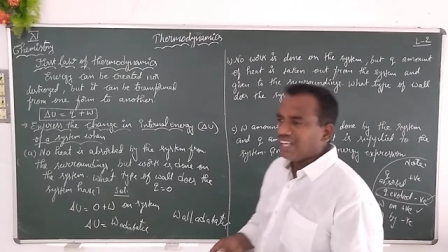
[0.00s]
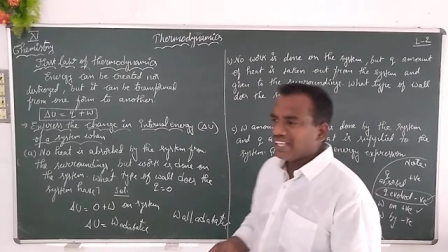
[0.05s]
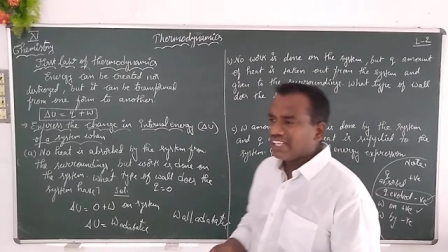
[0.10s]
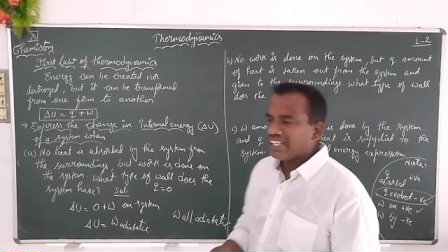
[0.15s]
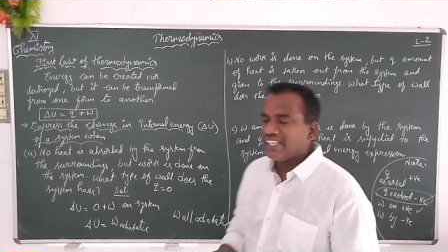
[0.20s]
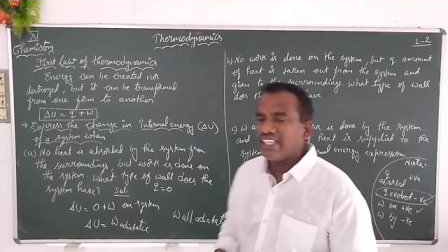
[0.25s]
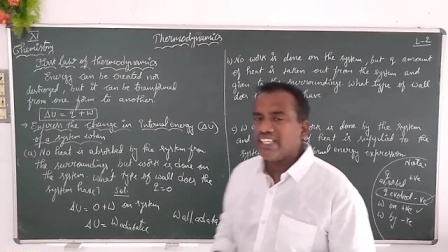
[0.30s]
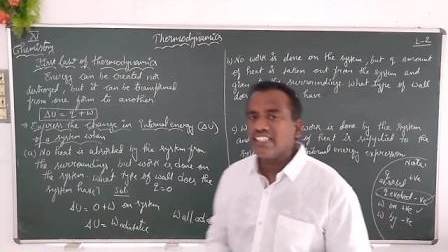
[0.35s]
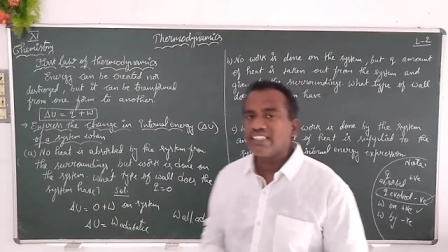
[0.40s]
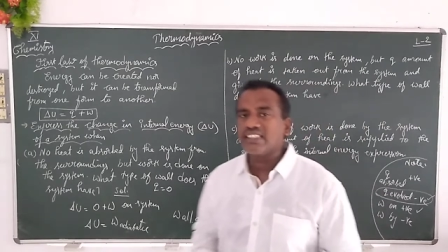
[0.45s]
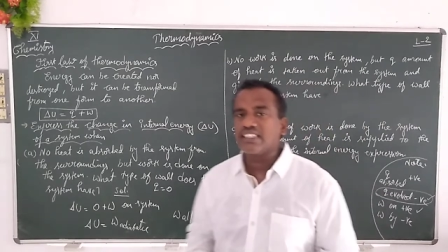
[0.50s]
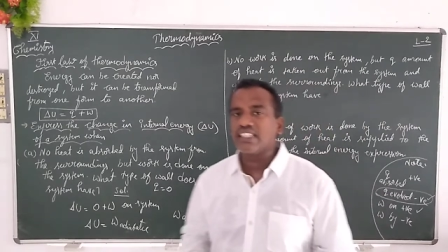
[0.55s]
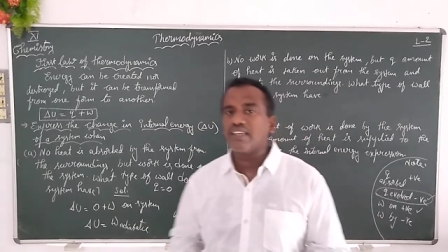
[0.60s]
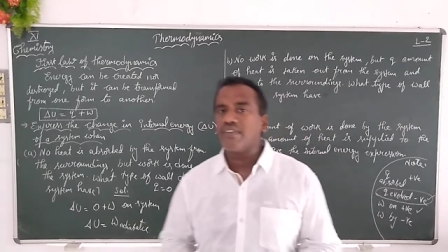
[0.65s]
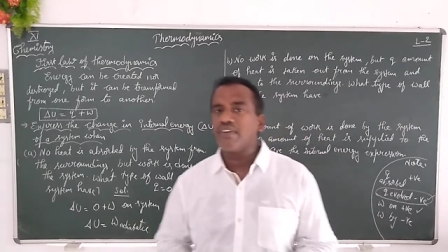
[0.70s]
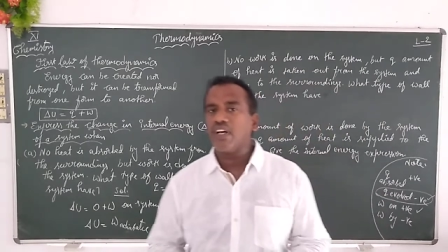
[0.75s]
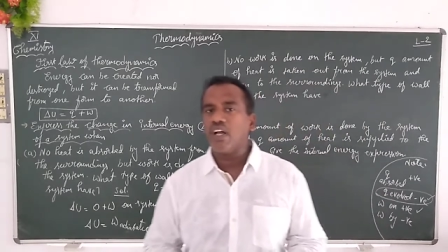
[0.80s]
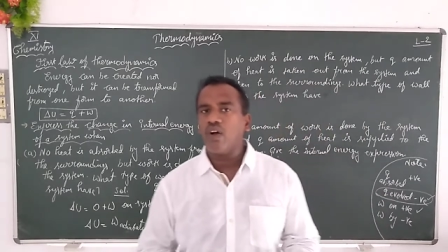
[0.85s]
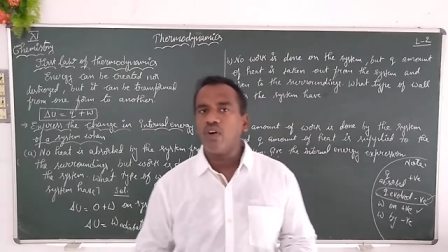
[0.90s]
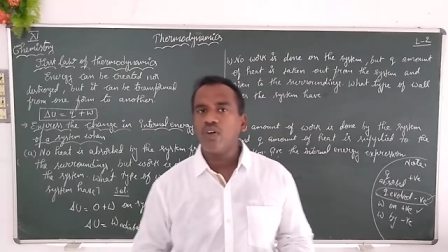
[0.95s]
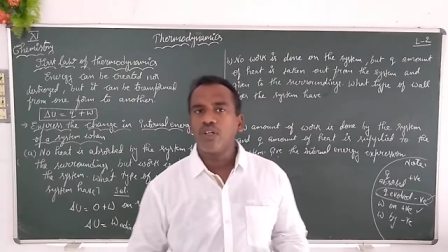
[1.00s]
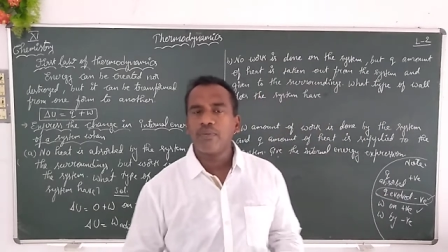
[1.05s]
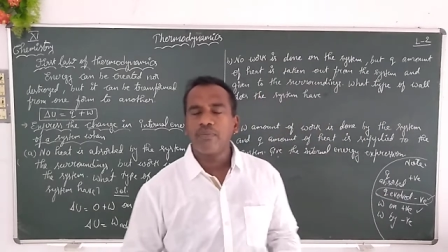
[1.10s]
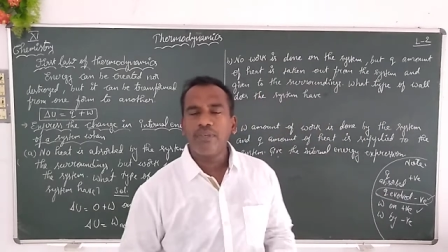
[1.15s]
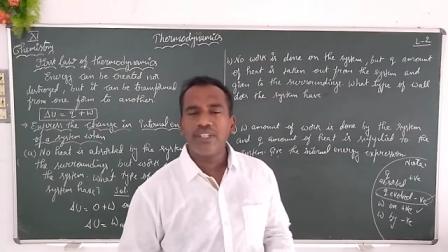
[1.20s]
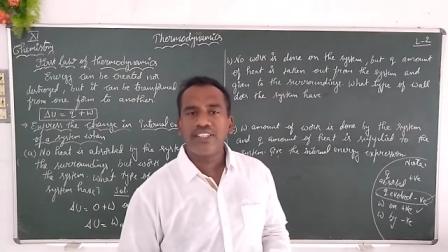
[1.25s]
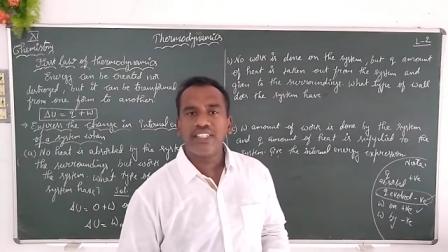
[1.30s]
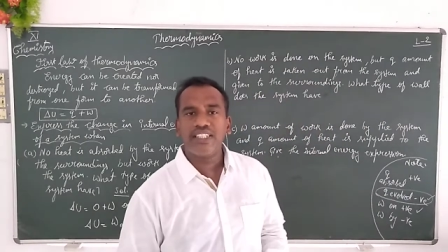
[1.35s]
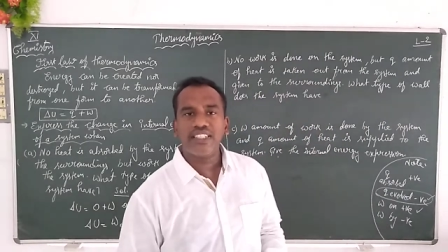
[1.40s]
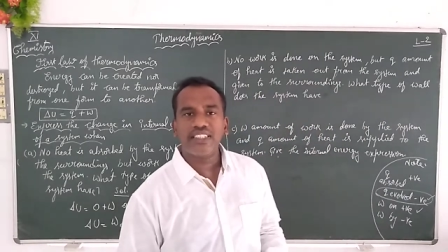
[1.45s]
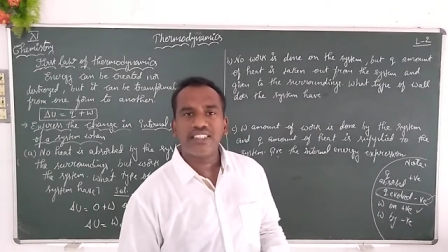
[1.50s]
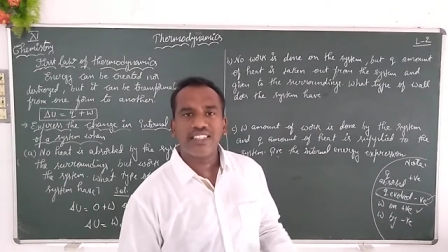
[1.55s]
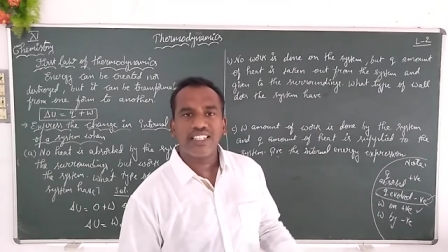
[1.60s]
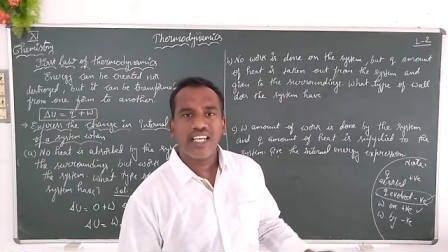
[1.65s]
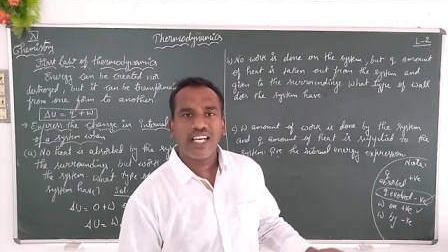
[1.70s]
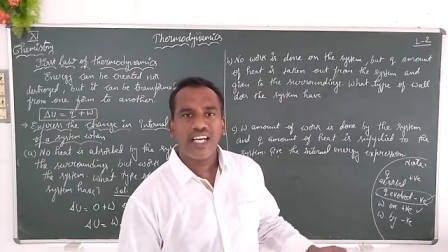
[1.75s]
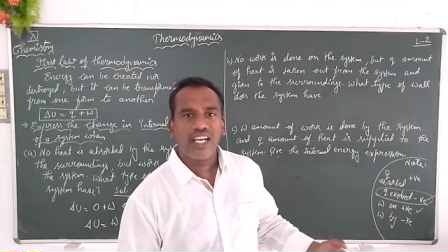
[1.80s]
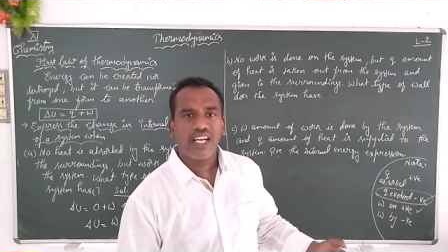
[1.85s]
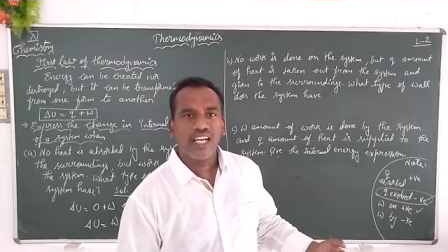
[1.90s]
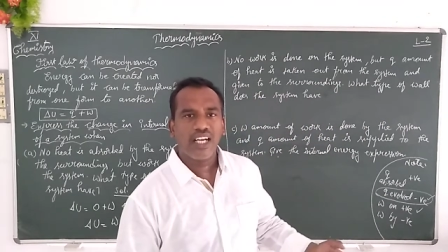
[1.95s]
Heat is given out, means it is
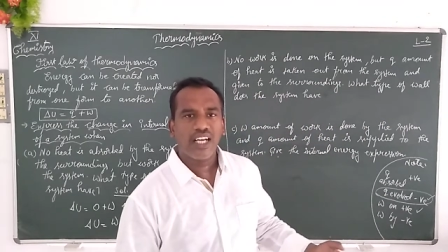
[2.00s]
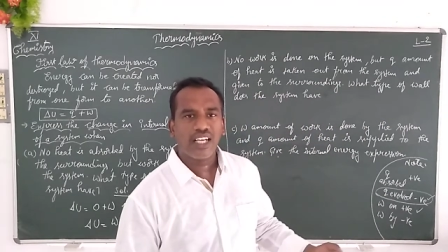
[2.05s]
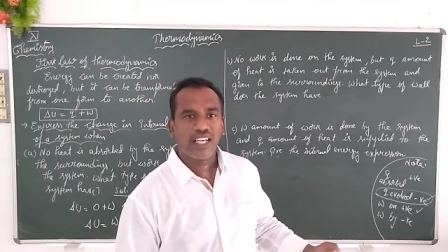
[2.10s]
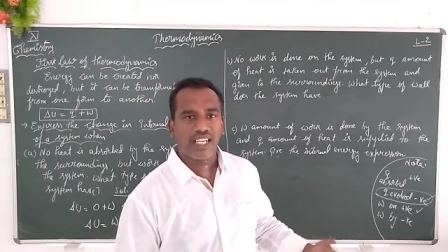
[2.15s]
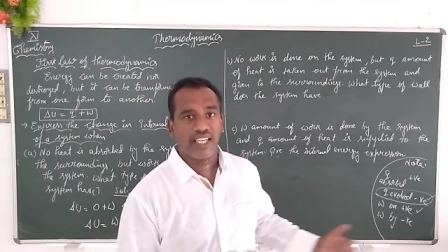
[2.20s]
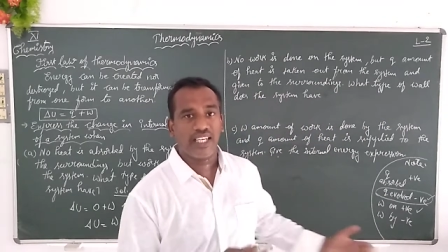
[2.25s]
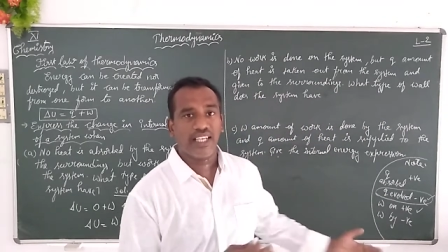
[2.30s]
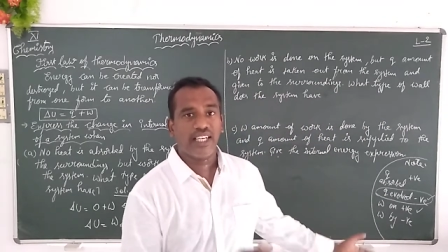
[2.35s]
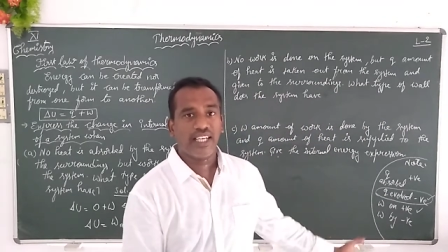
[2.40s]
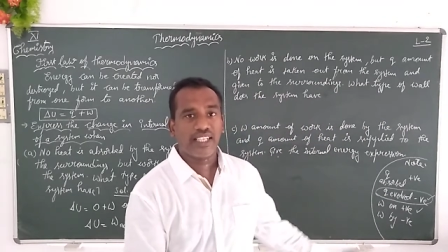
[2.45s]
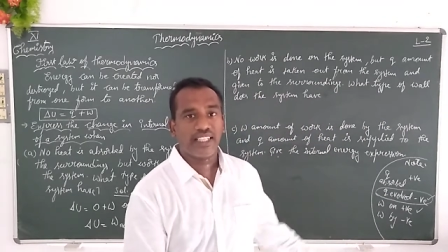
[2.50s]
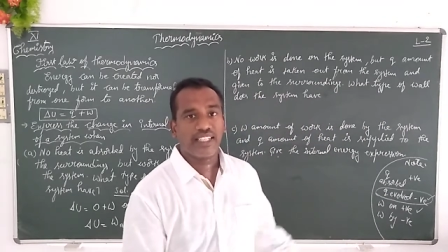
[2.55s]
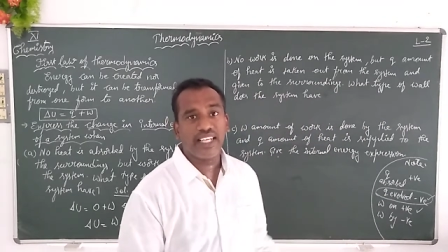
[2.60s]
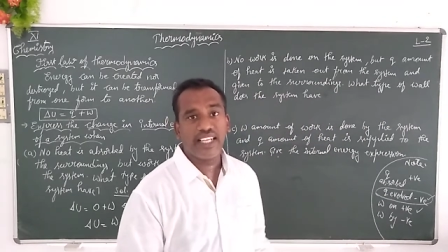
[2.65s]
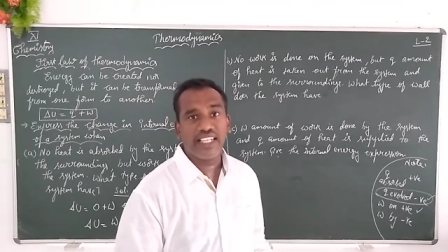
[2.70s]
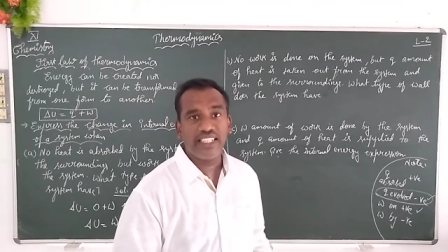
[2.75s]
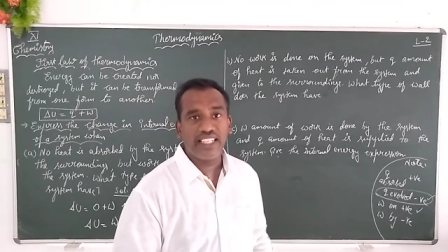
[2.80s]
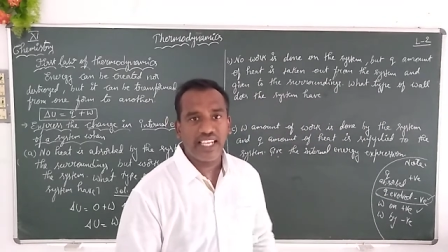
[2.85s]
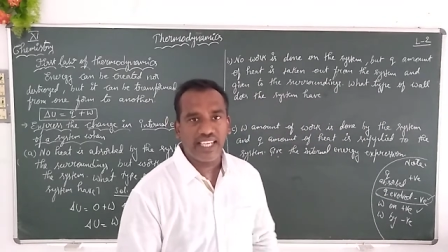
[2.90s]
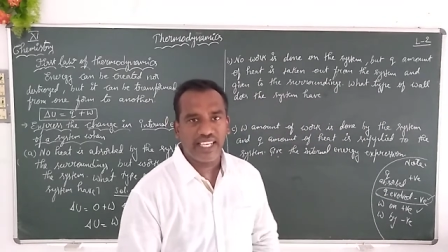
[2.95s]
conducting the